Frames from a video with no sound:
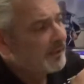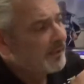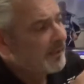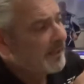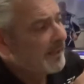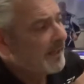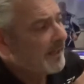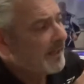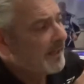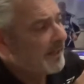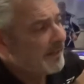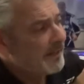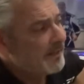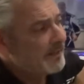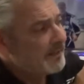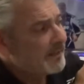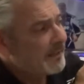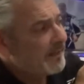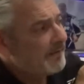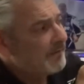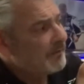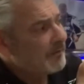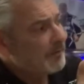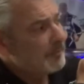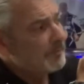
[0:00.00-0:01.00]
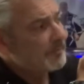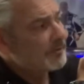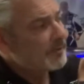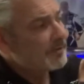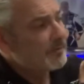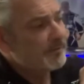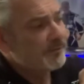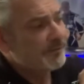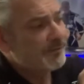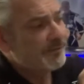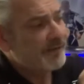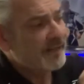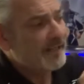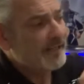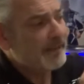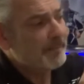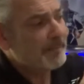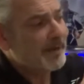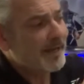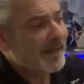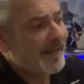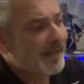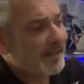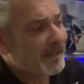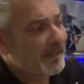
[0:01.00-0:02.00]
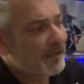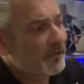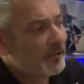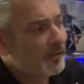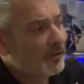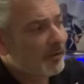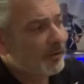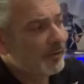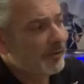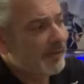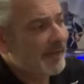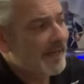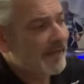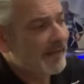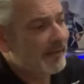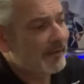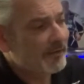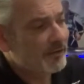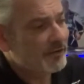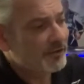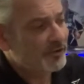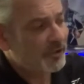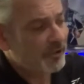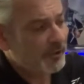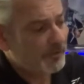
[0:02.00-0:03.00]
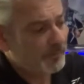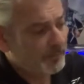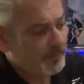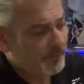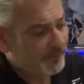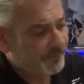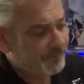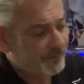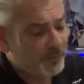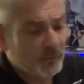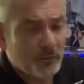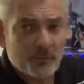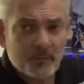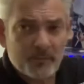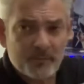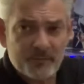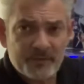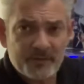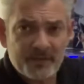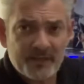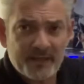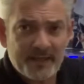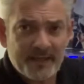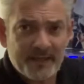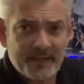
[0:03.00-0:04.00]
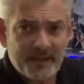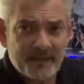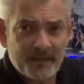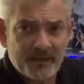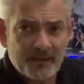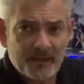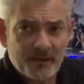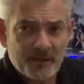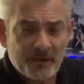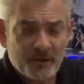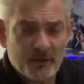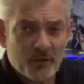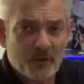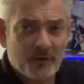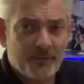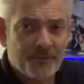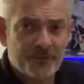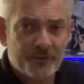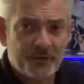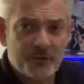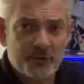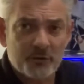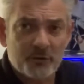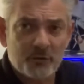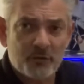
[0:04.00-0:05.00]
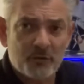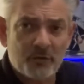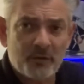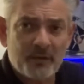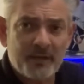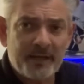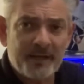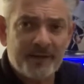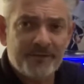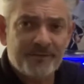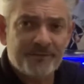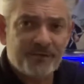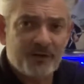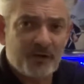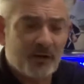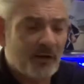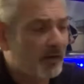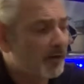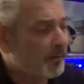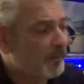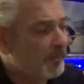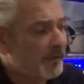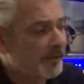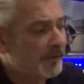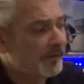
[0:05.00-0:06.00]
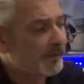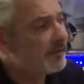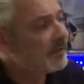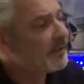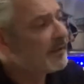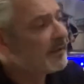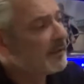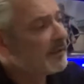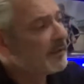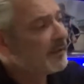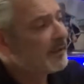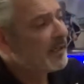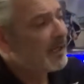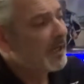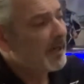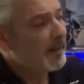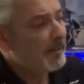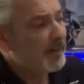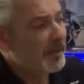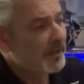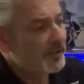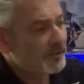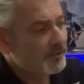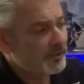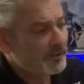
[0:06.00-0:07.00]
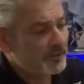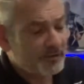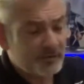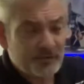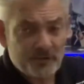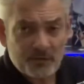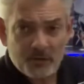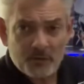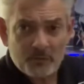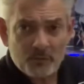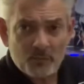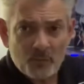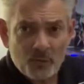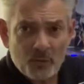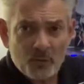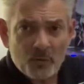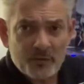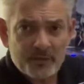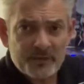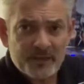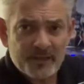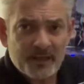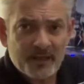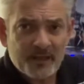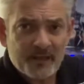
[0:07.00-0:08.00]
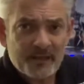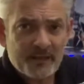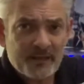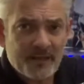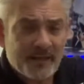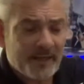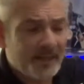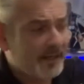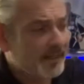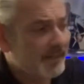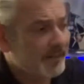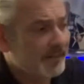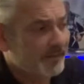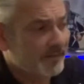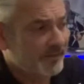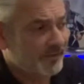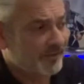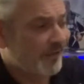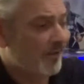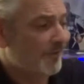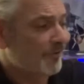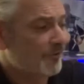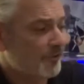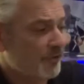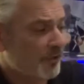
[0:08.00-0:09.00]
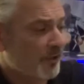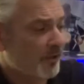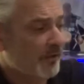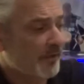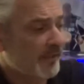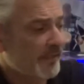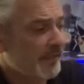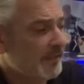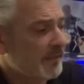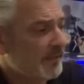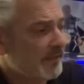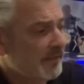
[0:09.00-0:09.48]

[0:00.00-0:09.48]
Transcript: and give them some feedback on how the suit performs in an offshore environment amongst salt water and sunshine.